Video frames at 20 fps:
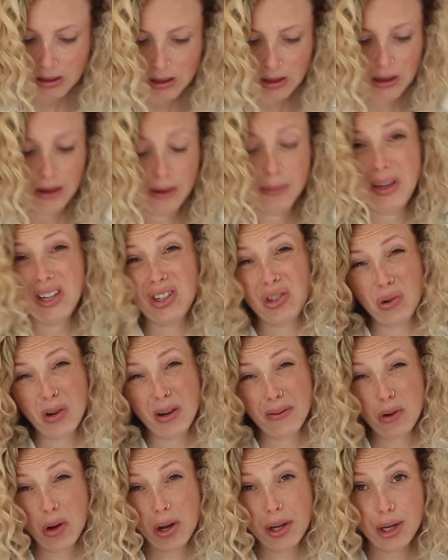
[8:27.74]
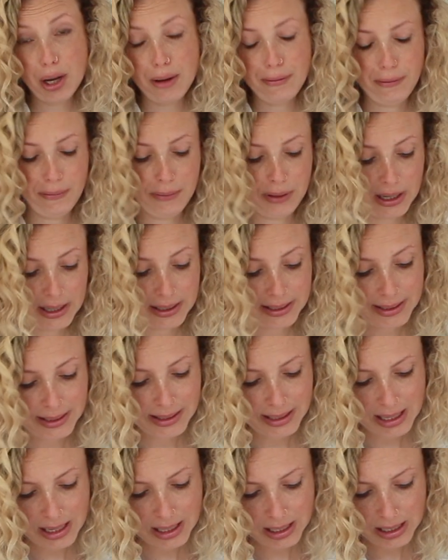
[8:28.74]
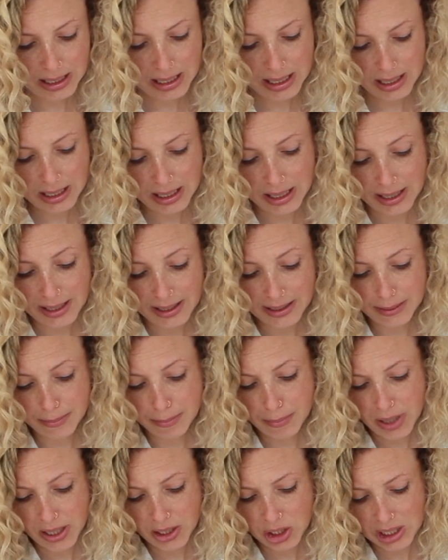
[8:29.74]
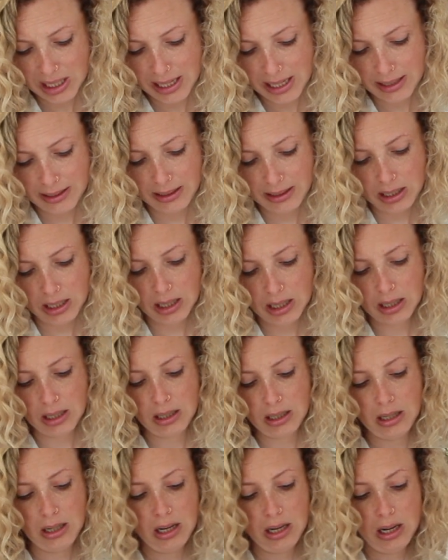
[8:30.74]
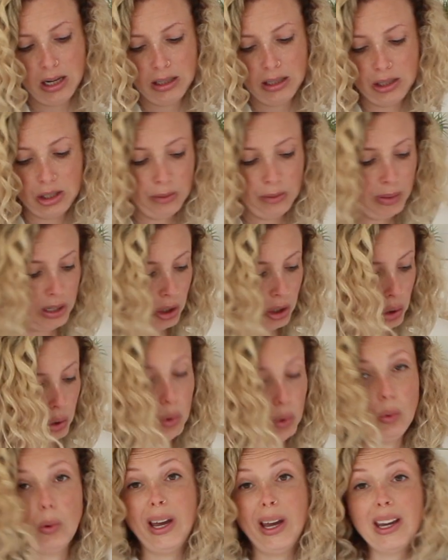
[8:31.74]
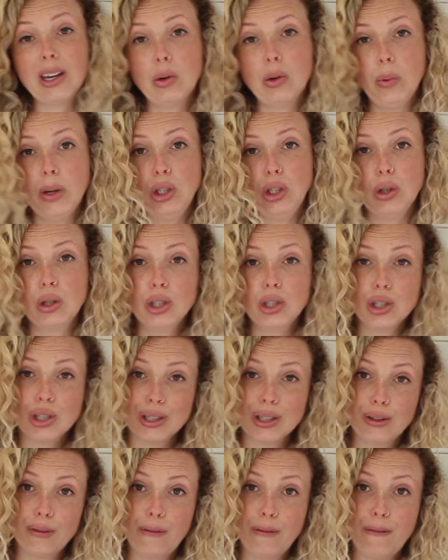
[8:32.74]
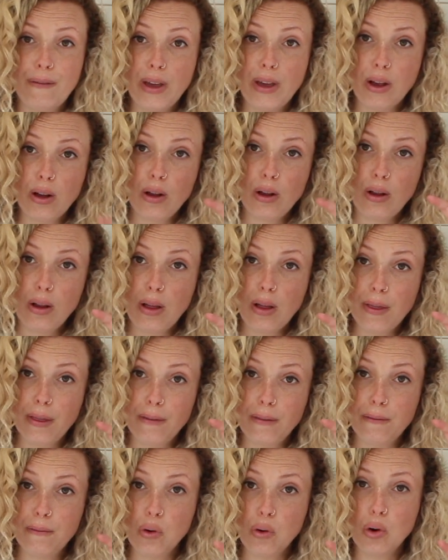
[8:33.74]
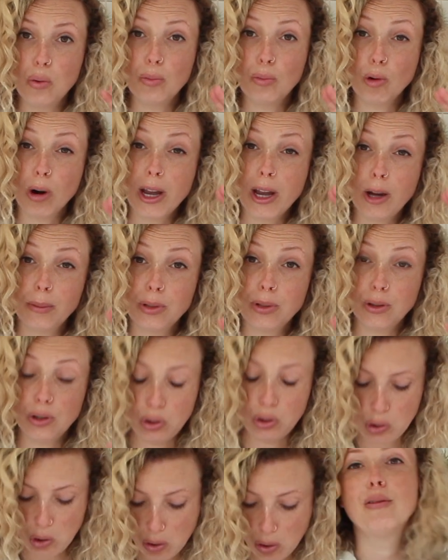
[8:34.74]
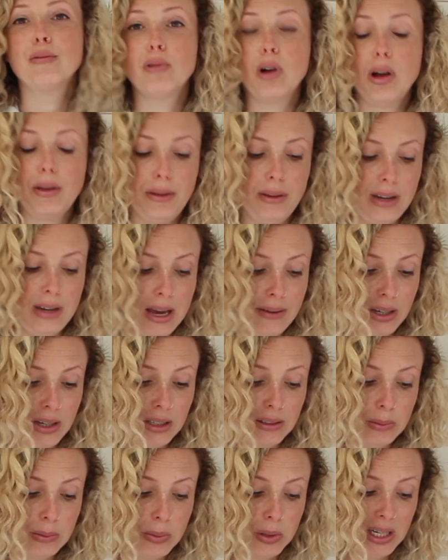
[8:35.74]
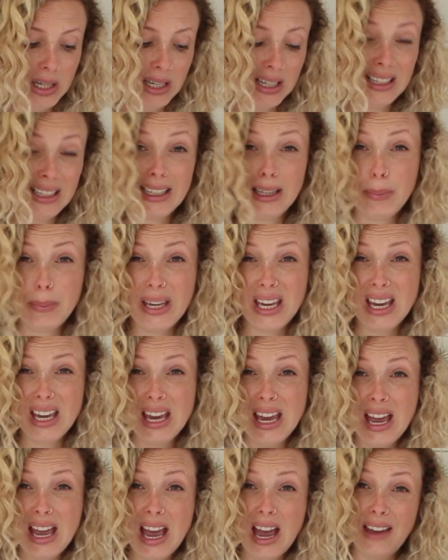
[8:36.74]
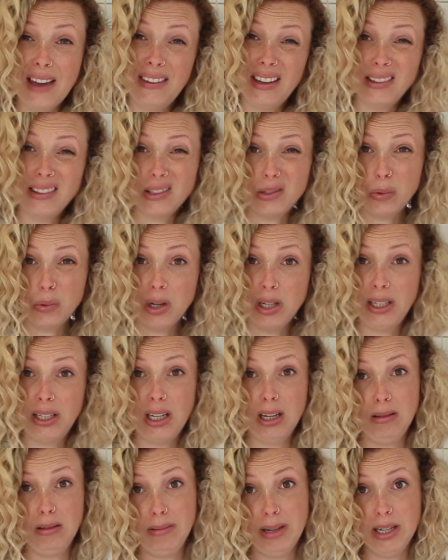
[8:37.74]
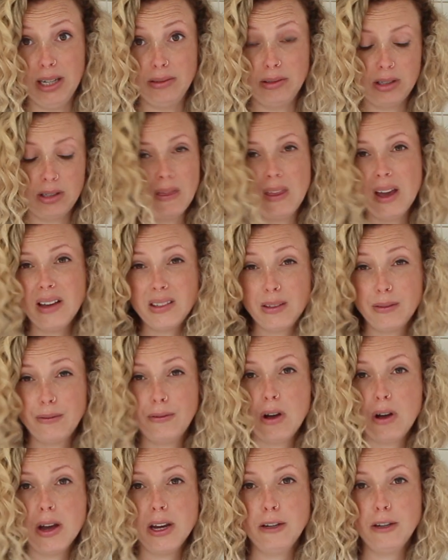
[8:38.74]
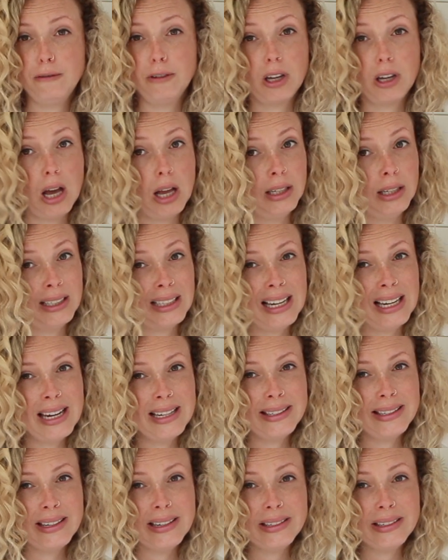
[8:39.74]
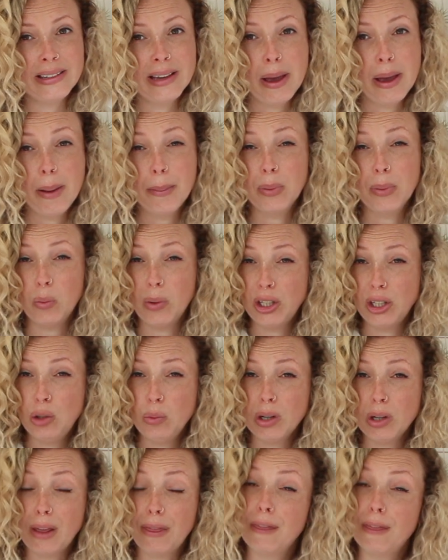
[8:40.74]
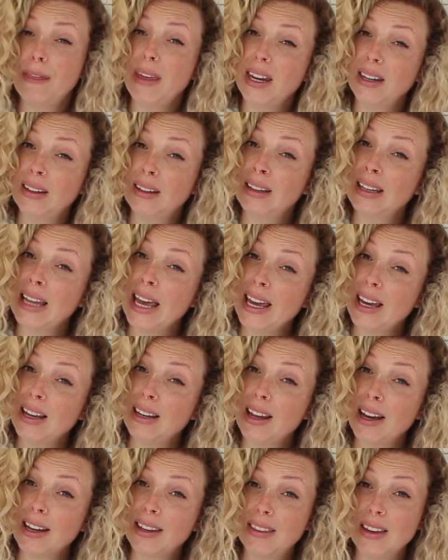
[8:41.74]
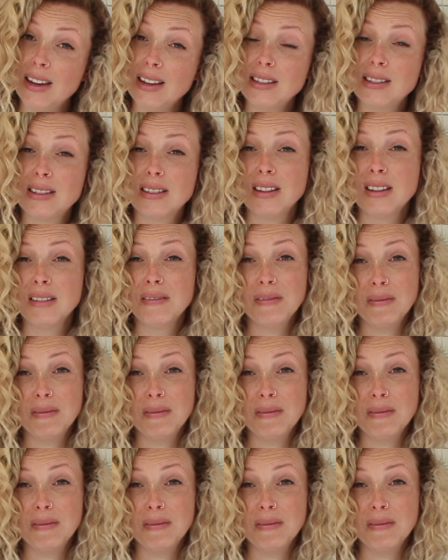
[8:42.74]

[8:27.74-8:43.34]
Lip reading: I'll make sure I've got enough of it because it's much easier to be quick when you can just fill the form right up to the top rather than having to put in a little bit and then swirling it around. That's fine for coloured glazes, but when you want a thin layer like this